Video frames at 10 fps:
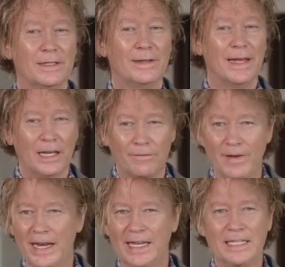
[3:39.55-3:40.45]
In
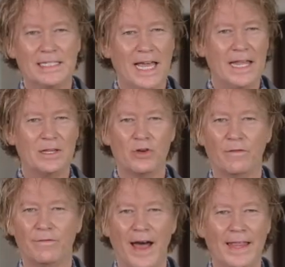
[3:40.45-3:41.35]
Leviticus 10, you
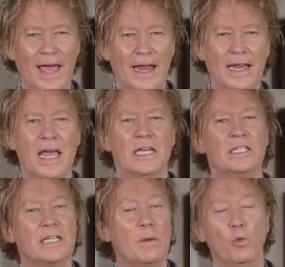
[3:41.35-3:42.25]
can find that.
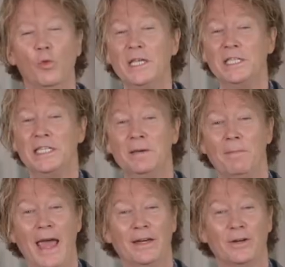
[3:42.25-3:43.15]
Some whiskey
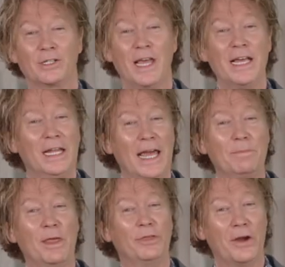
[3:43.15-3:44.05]
makers, they
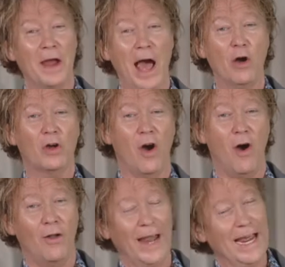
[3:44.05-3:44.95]
claim that their
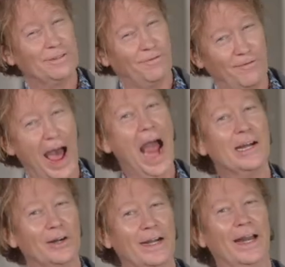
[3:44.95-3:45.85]
alcohol has
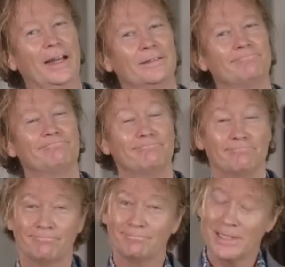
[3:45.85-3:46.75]
fire in it.
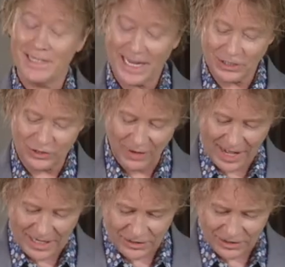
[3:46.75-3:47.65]
Is that
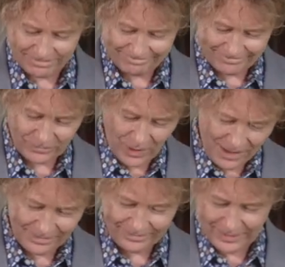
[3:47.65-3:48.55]
strange? Well,